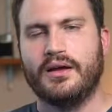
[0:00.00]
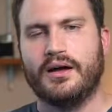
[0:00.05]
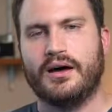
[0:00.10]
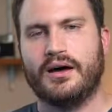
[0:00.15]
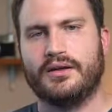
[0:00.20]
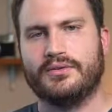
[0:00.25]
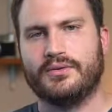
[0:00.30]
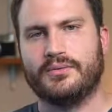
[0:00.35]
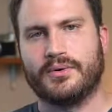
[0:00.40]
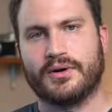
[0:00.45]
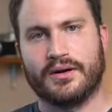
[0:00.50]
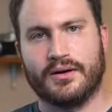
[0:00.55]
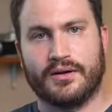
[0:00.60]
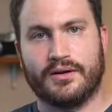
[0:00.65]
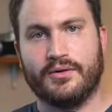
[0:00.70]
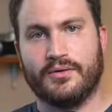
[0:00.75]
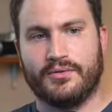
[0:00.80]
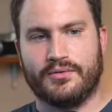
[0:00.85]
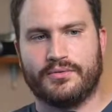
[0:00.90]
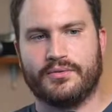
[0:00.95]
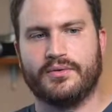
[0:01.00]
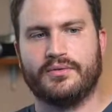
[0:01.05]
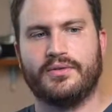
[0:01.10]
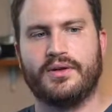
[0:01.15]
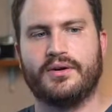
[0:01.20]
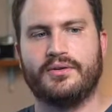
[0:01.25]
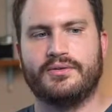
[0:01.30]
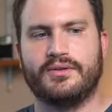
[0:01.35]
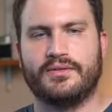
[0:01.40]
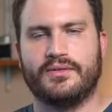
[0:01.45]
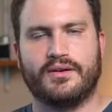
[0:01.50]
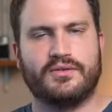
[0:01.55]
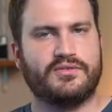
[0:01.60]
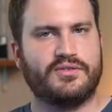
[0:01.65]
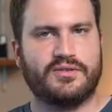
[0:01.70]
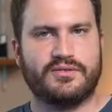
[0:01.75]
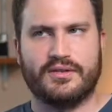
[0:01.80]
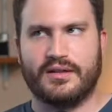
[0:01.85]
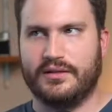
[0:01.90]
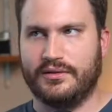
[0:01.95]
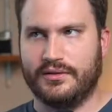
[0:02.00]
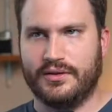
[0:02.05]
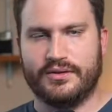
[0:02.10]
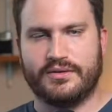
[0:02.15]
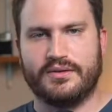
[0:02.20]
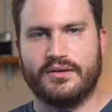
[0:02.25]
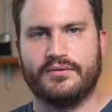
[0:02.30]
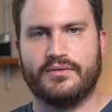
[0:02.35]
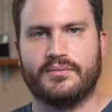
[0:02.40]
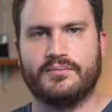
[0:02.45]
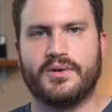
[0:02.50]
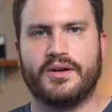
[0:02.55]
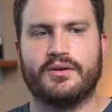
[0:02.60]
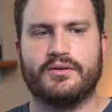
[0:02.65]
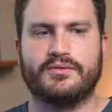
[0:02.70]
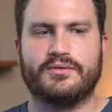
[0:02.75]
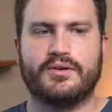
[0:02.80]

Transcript: So we're going to go through those, and there's just a list of them here.